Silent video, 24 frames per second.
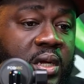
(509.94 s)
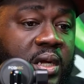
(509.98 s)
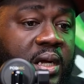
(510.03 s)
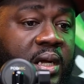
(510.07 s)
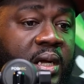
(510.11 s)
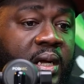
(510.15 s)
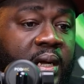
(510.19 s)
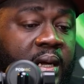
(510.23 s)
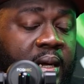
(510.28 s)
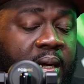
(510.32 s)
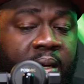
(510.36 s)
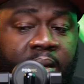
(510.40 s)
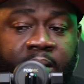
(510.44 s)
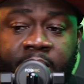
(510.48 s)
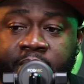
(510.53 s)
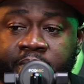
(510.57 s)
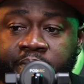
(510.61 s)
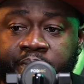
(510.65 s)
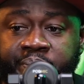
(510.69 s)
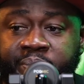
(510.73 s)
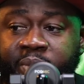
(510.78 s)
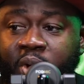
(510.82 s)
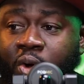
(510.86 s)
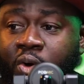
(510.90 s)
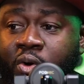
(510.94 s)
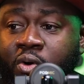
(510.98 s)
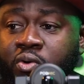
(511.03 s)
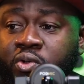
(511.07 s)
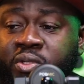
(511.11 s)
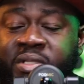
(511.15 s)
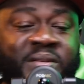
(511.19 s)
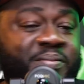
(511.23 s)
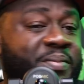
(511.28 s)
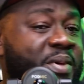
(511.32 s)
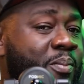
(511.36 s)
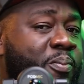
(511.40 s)
or
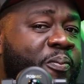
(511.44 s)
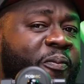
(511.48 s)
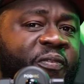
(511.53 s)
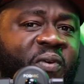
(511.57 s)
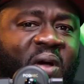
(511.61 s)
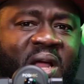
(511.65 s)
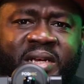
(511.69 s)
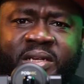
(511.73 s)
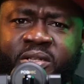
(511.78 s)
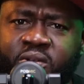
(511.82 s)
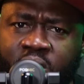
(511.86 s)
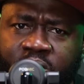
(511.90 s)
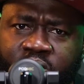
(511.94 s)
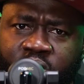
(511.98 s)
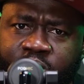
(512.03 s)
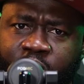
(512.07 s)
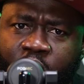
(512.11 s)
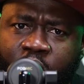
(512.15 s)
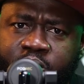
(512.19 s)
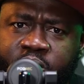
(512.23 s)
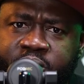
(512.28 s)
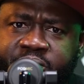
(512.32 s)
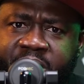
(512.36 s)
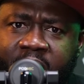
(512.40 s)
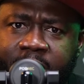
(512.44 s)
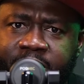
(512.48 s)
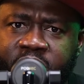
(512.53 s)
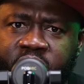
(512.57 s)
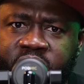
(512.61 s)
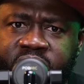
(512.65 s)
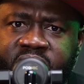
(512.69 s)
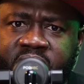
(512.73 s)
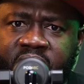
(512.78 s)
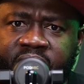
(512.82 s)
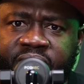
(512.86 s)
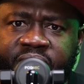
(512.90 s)
ultimate fund or mucha
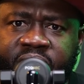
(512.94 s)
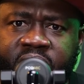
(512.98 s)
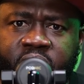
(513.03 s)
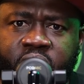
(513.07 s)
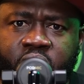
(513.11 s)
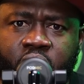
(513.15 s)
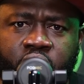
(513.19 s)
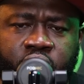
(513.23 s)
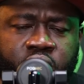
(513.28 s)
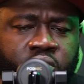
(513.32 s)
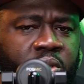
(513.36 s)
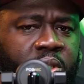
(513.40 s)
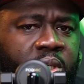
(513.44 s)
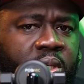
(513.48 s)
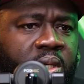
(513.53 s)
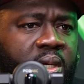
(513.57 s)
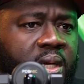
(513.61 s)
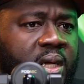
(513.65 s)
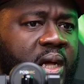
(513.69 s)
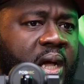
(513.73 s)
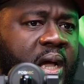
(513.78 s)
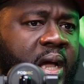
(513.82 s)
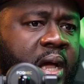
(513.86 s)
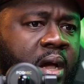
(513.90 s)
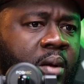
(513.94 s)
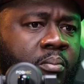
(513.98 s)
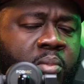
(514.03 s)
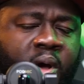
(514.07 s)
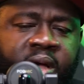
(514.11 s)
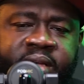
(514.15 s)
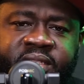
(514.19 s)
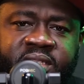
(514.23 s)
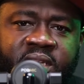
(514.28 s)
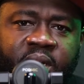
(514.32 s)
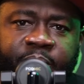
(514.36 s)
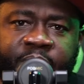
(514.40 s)
music videos.
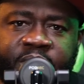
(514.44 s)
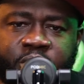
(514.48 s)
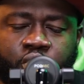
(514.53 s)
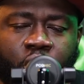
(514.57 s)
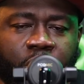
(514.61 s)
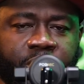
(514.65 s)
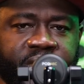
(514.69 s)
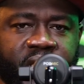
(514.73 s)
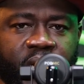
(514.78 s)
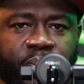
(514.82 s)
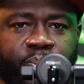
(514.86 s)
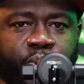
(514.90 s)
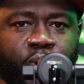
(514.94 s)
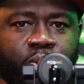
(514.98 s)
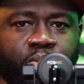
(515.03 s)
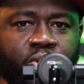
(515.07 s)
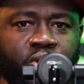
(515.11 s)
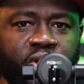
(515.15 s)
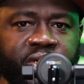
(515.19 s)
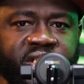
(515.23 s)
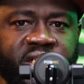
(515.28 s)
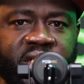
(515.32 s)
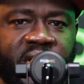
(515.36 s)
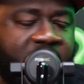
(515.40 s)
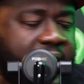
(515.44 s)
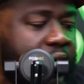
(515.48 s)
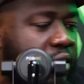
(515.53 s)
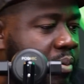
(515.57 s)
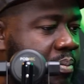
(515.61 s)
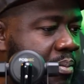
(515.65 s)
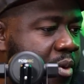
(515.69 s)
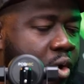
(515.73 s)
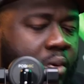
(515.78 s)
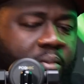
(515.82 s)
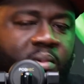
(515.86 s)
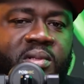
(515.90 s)
Boys never promotion or
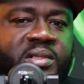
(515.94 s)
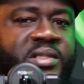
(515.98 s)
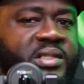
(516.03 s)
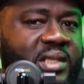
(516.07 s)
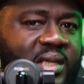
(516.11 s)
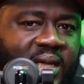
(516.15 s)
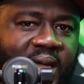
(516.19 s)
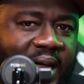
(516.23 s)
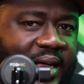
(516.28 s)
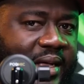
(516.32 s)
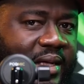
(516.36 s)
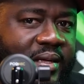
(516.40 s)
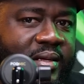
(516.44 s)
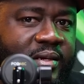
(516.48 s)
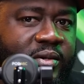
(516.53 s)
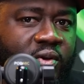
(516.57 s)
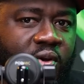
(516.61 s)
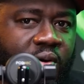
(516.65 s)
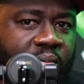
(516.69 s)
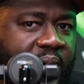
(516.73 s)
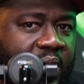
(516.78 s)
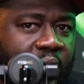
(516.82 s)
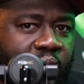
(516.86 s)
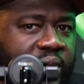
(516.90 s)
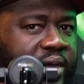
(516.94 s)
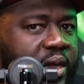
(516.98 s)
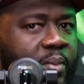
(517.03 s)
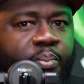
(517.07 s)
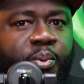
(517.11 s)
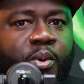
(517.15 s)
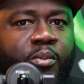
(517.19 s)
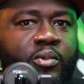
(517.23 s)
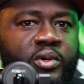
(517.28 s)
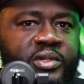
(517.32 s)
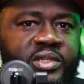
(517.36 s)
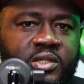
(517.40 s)
more
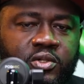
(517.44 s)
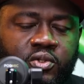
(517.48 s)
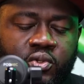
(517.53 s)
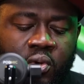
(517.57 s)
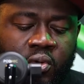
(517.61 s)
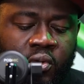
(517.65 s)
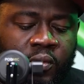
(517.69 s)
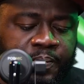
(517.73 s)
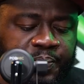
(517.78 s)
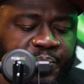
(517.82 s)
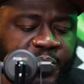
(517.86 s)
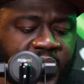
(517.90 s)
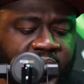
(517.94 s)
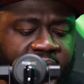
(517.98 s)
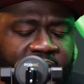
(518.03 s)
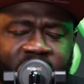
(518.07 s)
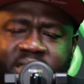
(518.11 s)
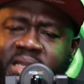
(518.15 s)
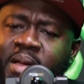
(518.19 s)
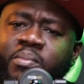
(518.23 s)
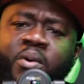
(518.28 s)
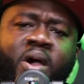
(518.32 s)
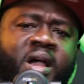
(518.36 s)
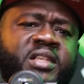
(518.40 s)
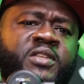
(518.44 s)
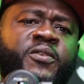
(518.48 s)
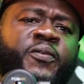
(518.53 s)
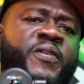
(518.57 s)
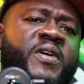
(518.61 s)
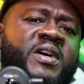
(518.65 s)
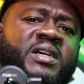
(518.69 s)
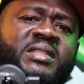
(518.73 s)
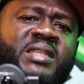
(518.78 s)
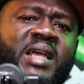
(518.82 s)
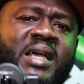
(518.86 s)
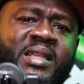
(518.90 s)
promotion. So the boys
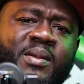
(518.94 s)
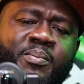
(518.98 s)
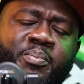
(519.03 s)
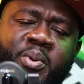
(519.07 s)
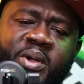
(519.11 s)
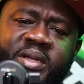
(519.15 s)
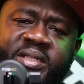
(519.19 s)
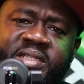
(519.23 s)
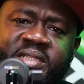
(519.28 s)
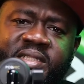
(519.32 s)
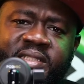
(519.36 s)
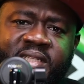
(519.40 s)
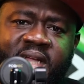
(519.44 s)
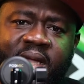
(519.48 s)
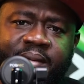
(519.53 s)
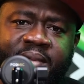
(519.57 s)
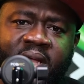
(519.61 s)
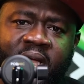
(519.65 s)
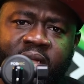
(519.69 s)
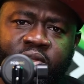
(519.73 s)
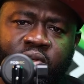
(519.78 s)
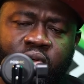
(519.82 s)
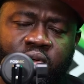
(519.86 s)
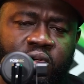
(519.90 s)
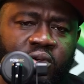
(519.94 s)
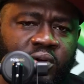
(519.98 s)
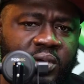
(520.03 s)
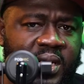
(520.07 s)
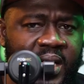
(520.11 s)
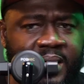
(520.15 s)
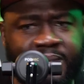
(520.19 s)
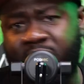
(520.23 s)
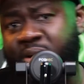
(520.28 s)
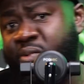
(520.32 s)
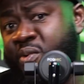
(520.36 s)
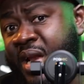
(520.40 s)
felt at a point in time that look,
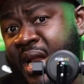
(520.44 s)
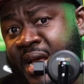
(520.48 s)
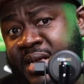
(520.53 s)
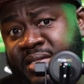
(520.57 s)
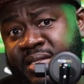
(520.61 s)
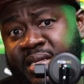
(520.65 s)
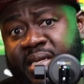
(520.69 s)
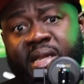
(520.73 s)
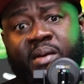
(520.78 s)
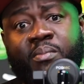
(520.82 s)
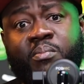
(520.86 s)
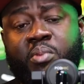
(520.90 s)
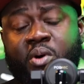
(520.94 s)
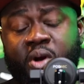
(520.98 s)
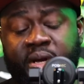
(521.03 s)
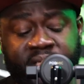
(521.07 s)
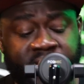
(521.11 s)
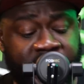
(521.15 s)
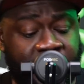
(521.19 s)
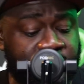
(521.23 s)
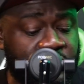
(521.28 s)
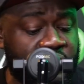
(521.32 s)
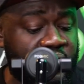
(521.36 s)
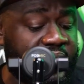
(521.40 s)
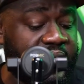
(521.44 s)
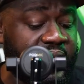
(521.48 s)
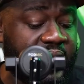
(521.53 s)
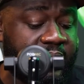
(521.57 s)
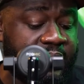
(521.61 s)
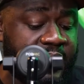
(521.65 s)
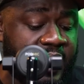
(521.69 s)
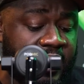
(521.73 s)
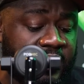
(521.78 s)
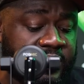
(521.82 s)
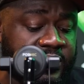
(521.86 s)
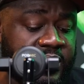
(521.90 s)
and when I say the boys, I'm talking
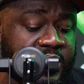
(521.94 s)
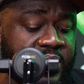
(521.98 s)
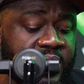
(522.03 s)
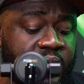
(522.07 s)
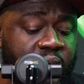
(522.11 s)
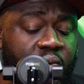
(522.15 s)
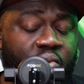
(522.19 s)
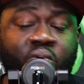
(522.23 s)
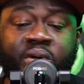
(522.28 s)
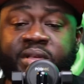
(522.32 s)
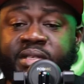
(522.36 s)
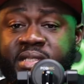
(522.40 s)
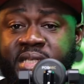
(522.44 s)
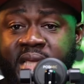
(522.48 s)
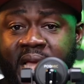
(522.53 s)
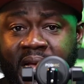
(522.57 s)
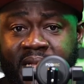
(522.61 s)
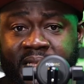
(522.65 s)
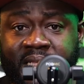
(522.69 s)
about Kwesi,